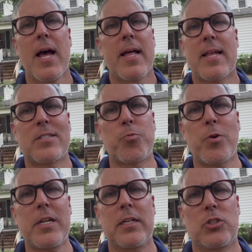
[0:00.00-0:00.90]
that's
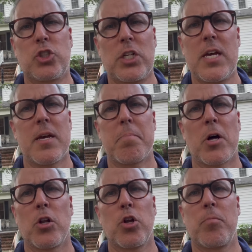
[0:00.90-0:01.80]
really cheap
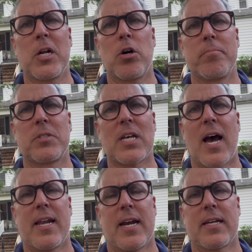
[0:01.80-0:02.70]
aluminum
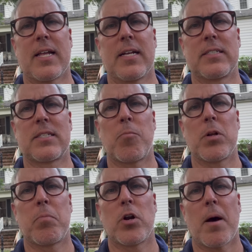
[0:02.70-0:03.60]
siding that someone
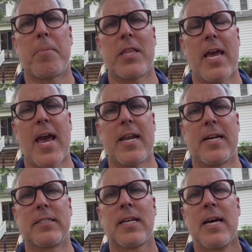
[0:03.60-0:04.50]
put up in the 80s.